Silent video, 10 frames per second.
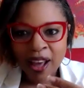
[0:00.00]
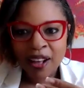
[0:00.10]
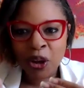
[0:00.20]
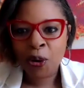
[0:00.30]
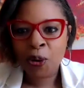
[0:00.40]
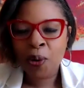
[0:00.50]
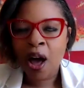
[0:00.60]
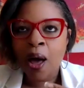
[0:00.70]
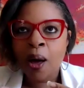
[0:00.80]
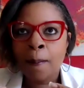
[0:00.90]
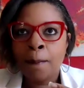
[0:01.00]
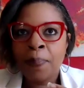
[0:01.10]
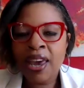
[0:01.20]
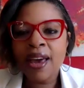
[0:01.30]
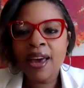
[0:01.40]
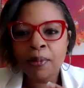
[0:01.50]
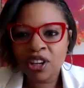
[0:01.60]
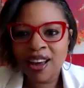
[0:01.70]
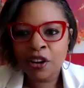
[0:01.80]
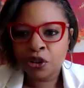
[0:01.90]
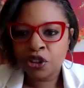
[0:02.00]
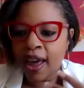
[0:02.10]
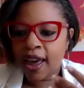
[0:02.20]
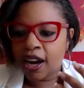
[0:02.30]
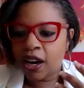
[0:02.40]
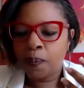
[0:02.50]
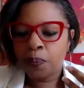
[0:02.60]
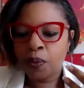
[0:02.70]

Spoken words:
So being able to understand